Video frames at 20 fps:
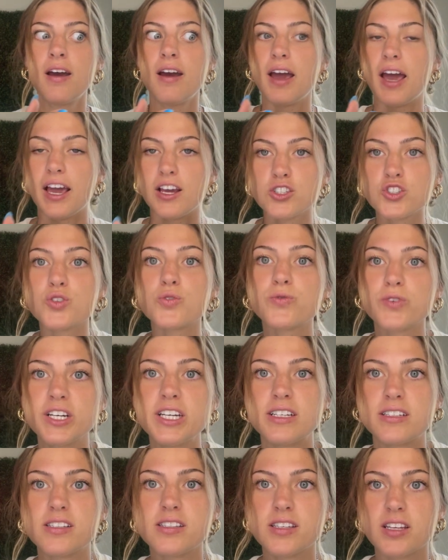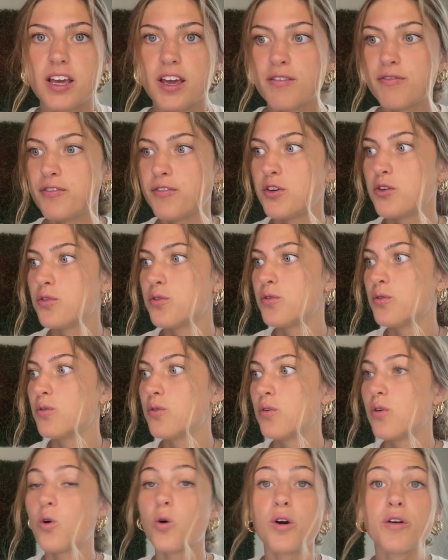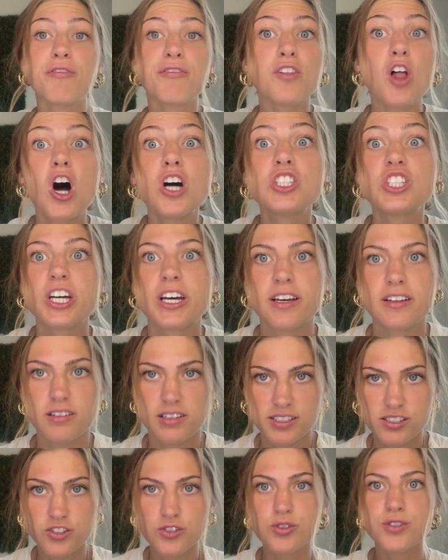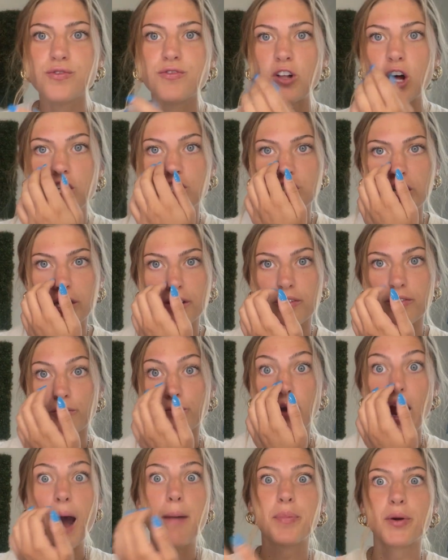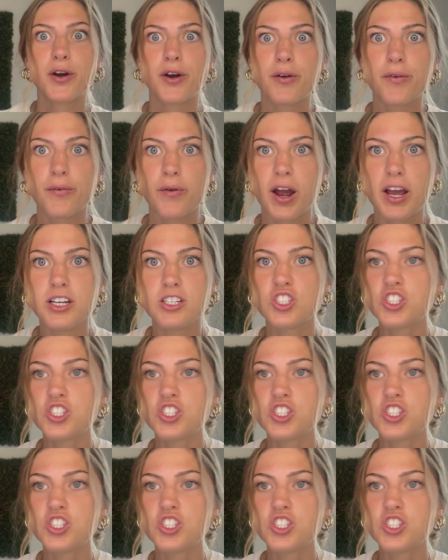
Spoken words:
Angel Reese, or Flage, let's use Flage, rapper, right?